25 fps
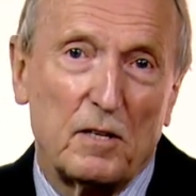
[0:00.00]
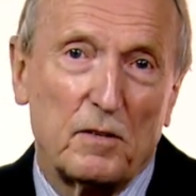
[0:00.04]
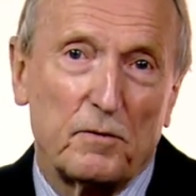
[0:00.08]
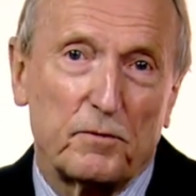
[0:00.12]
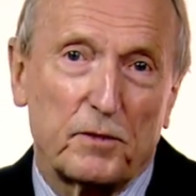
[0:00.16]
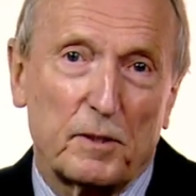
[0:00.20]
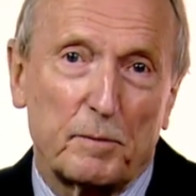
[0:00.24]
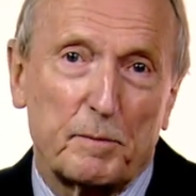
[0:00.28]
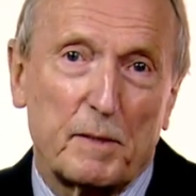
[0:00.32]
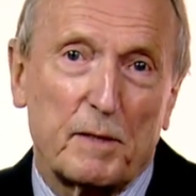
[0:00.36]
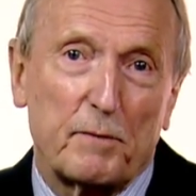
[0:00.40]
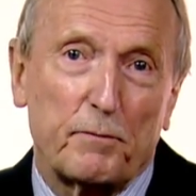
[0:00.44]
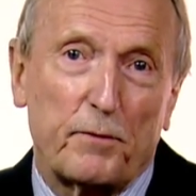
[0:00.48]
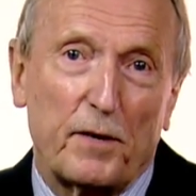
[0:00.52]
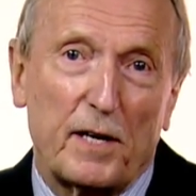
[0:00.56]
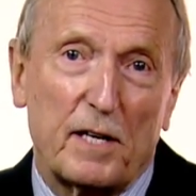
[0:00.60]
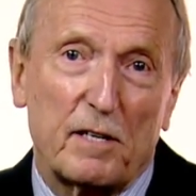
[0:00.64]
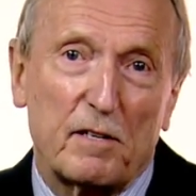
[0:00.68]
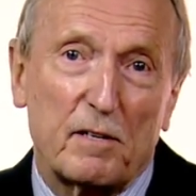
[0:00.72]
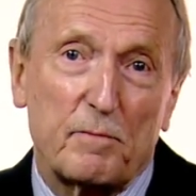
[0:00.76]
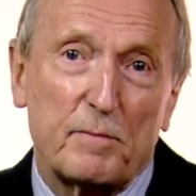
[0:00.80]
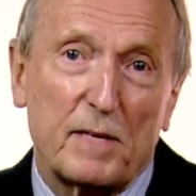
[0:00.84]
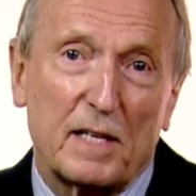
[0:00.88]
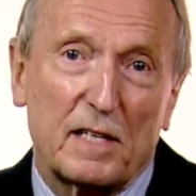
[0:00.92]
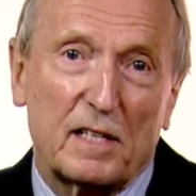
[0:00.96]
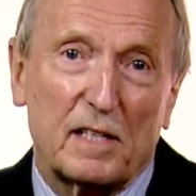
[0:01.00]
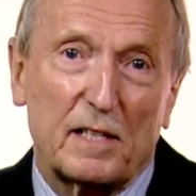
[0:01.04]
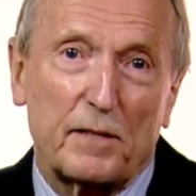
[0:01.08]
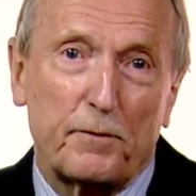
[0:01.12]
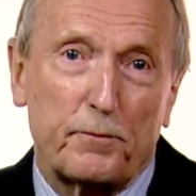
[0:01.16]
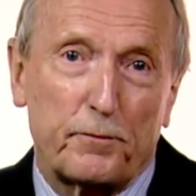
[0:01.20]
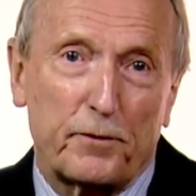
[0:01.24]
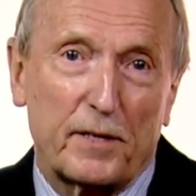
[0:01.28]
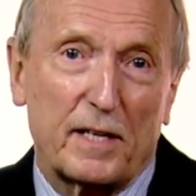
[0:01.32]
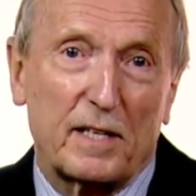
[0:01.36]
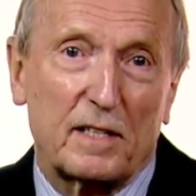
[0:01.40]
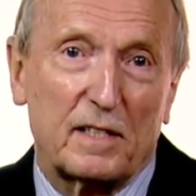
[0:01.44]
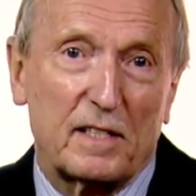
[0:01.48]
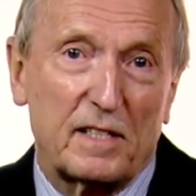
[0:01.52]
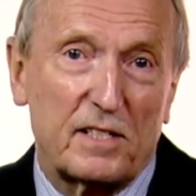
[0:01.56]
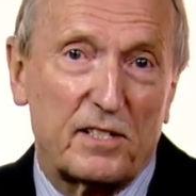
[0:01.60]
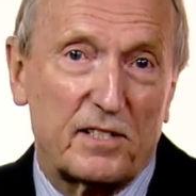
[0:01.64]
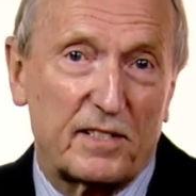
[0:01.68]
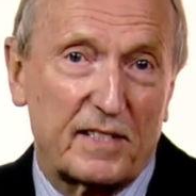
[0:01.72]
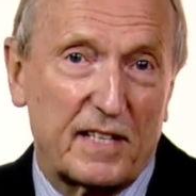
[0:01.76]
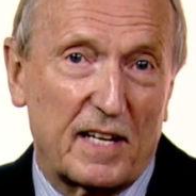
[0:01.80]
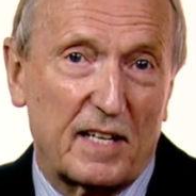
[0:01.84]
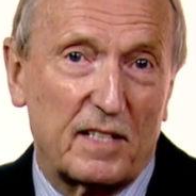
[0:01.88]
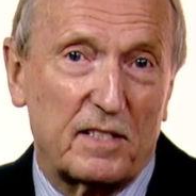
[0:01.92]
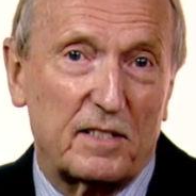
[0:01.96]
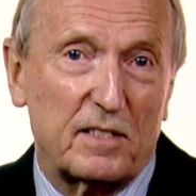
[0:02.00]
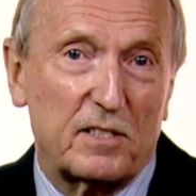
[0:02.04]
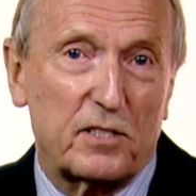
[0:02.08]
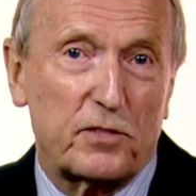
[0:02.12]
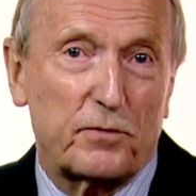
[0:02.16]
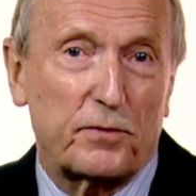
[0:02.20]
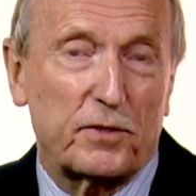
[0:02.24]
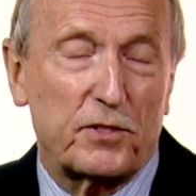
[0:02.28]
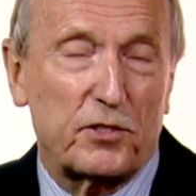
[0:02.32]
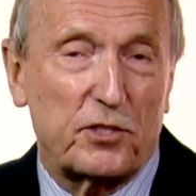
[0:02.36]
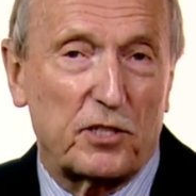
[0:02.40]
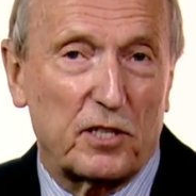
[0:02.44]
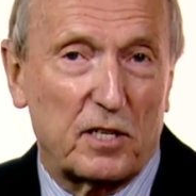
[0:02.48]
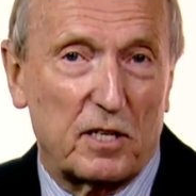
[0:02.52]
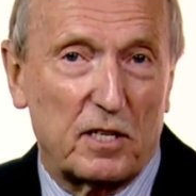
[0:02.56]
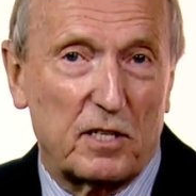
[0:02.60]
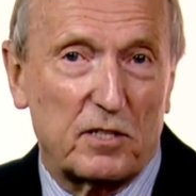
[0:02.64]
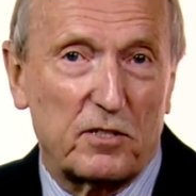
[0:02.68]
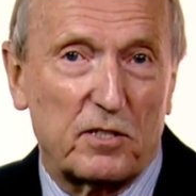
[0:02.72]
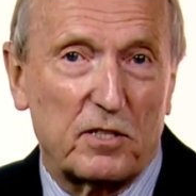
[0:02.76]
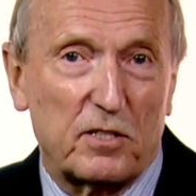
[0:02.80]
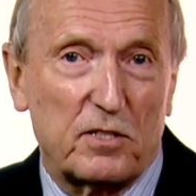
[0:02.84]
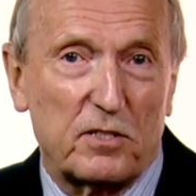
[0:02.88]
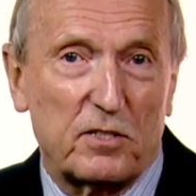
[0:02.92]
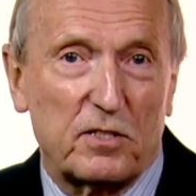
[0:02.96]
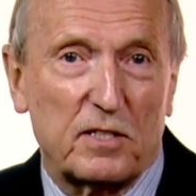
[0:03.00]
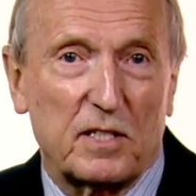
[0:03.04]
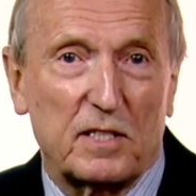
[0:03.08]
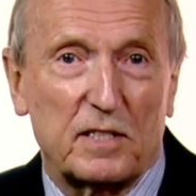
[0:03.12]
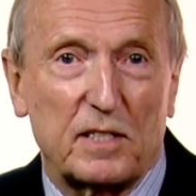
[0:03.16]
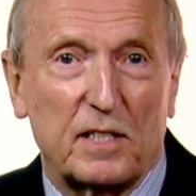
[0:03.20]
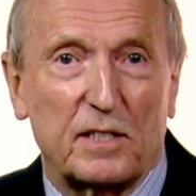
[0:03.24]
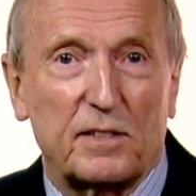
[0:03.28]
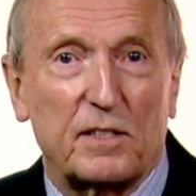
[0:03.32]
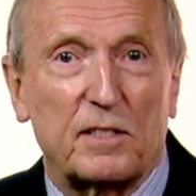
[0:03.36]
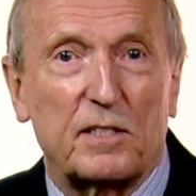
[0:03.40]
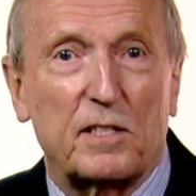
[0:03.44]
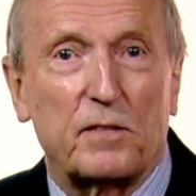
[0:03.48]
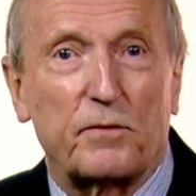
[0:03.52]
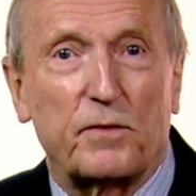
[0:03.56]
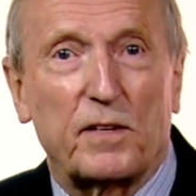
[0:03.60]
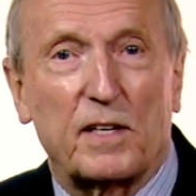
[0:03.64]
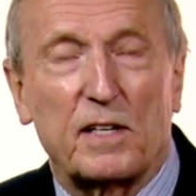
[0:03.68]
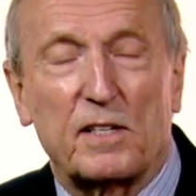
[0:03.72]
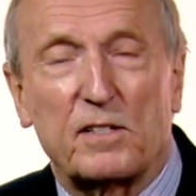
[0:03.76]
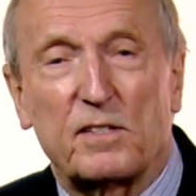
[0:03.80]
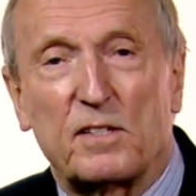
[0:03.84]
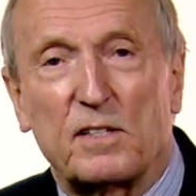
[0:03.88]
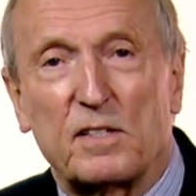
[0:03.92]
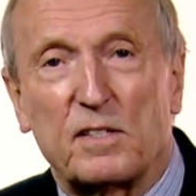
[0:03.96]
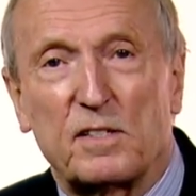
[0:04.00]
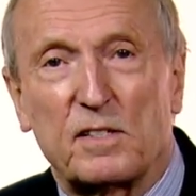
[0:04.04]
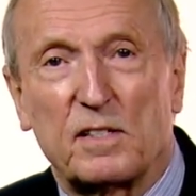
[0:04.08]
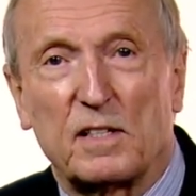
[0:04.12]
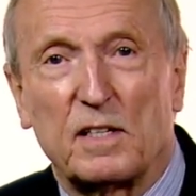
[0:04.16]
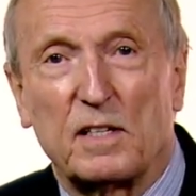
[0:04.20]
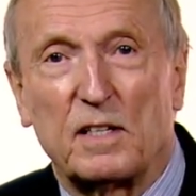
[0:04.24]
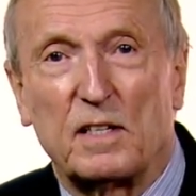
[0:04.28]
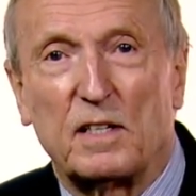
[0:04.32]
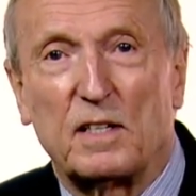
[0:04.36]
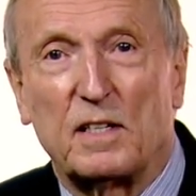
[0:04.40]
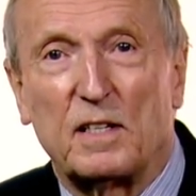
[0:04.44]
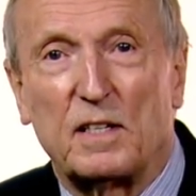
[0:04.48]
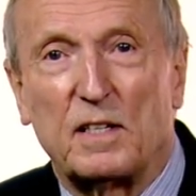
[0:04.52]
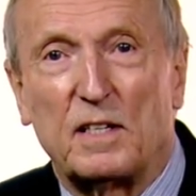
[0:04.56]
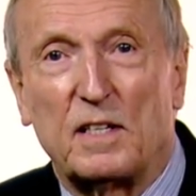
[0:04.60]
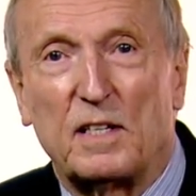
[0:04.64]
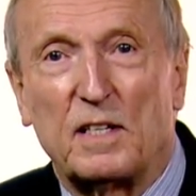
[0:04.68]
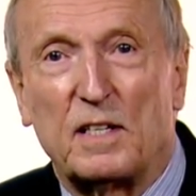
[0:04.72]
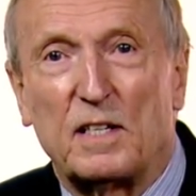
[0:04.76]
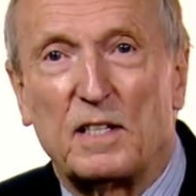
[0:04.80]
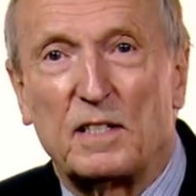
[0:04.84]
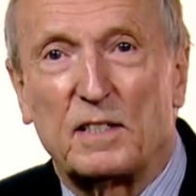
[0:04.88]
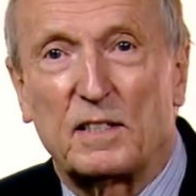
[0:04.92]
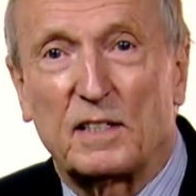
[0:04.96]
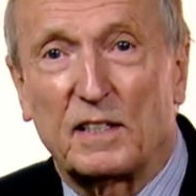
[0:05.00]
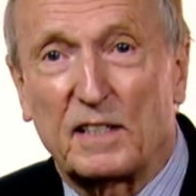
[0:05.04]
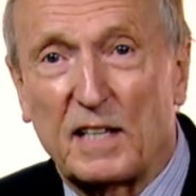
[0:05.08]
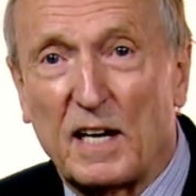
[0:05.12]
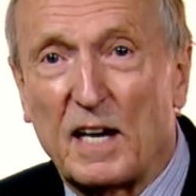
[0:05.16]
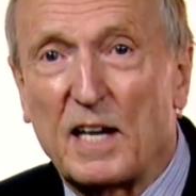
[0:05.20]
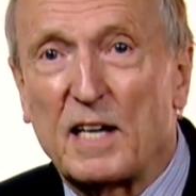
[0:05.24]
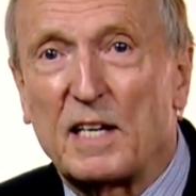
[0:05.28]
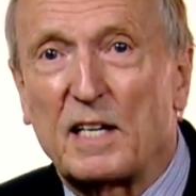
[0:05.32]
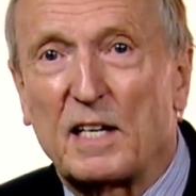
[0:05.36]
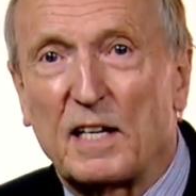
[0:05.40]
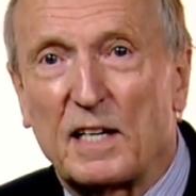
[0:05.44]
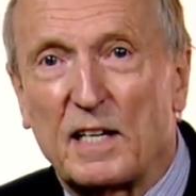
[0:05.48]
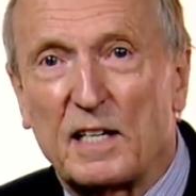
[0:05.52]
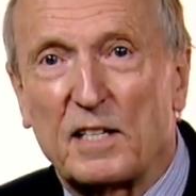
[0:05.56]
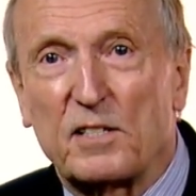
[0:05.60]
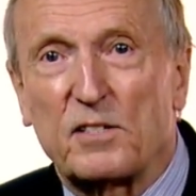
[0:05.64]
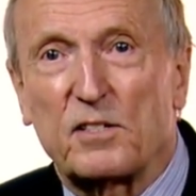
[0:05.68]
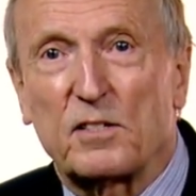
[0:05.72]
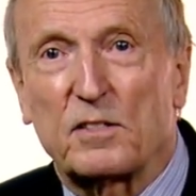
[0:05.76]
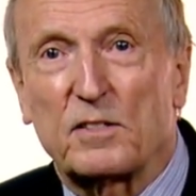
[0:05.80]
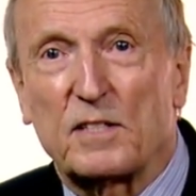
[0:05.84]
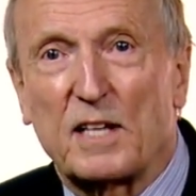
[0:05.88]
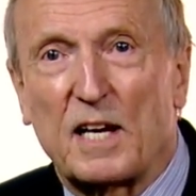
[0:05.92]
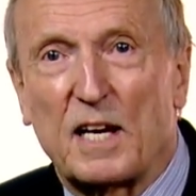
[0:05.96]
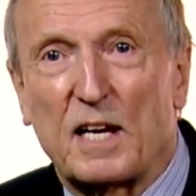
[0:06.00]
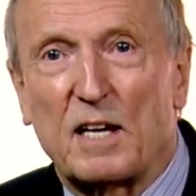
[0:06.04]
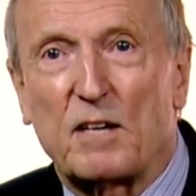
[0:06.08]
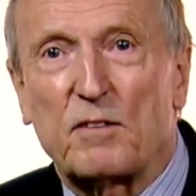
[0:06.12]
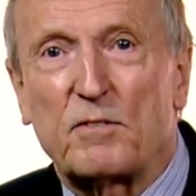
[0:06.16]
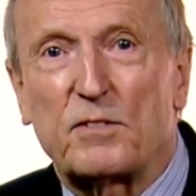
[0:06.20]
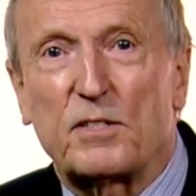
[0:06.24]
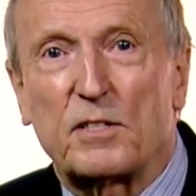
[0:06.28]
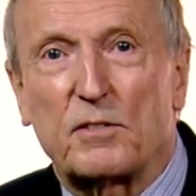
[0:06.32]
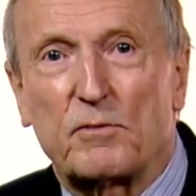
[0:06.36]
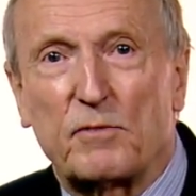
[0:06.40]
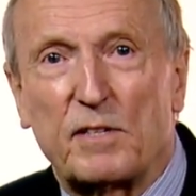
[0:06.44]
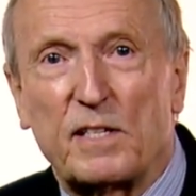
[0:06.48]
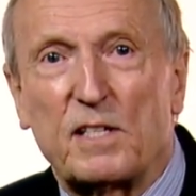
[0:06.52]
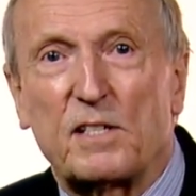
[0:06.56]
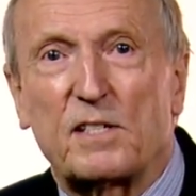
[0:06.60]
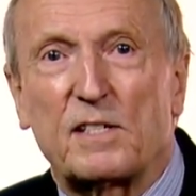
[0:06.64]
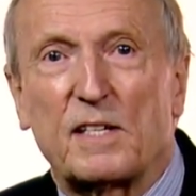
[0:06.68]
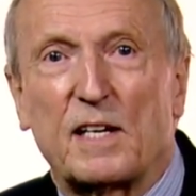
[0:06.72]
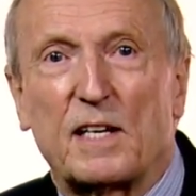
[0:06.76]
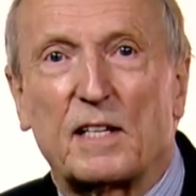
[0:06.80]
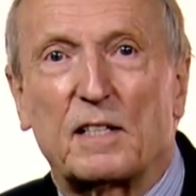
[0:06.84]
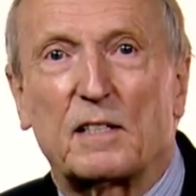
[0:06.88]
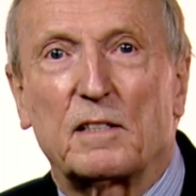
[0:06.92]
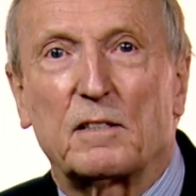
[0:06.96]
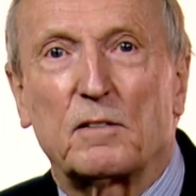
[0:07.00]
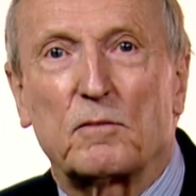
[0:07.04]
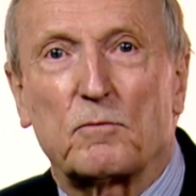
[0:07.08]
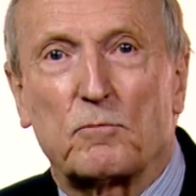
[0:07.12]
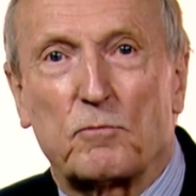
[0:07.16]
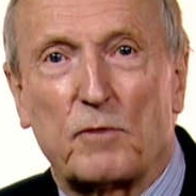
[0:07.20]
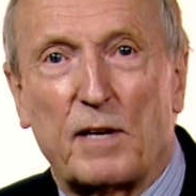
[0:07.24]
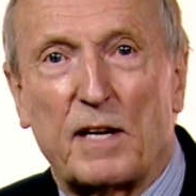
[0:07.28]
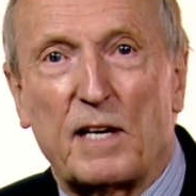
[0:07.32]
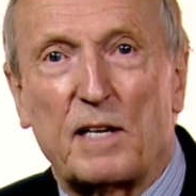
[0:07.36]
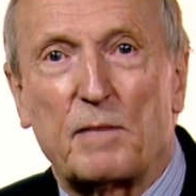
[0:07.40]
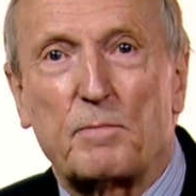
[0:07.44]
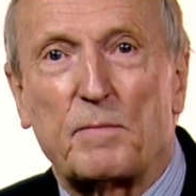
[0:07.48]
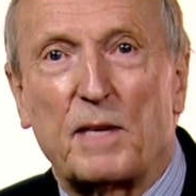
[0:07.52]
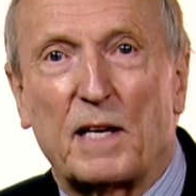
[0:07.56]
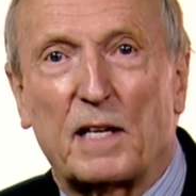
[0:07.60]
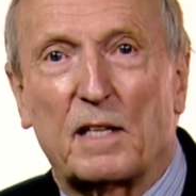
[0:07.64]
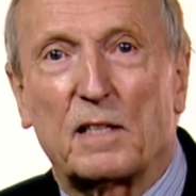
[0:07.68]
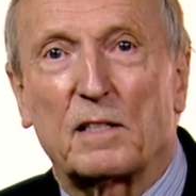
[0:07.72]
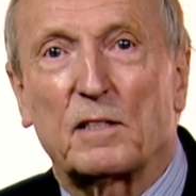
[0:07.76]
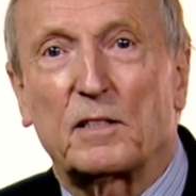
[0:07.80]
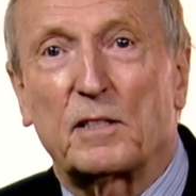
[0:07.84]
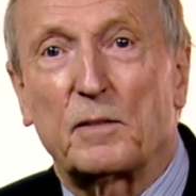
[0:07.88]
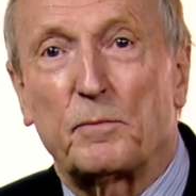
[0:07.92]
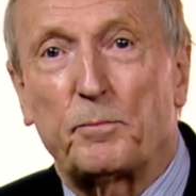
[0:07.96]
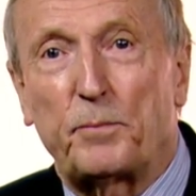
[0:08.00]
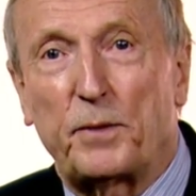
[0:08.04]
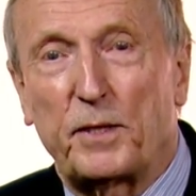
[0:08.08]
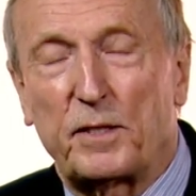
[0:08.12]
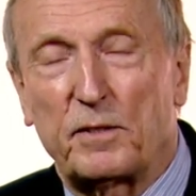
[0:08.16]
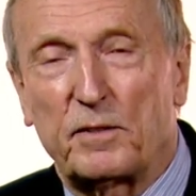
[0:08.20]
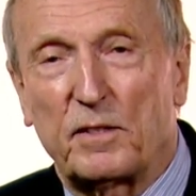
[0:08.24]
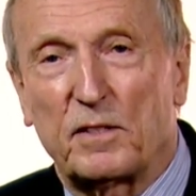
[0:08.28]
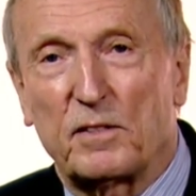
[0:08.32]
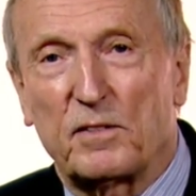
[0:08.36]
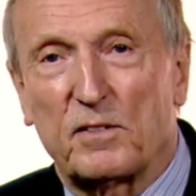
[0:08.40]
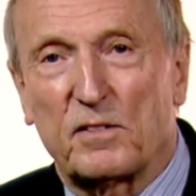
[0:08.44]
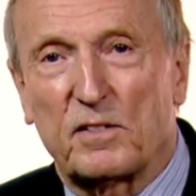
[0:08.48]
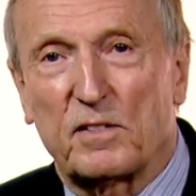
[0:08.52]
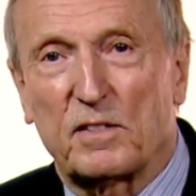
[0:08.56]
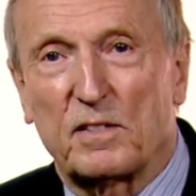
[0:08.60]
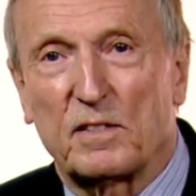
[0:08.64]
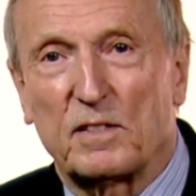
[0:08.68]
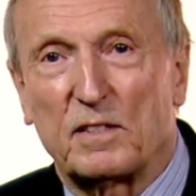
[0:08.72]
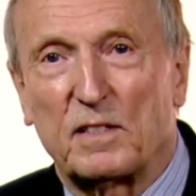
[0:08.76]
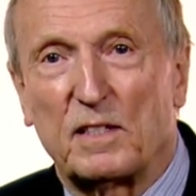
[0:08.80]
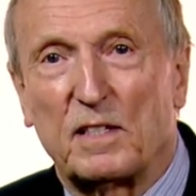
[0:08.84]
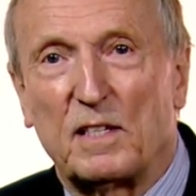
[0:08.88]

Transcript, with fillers: From environmentally friendly standards for chargers and other devices, to guidelines on how to recycle rare metal components,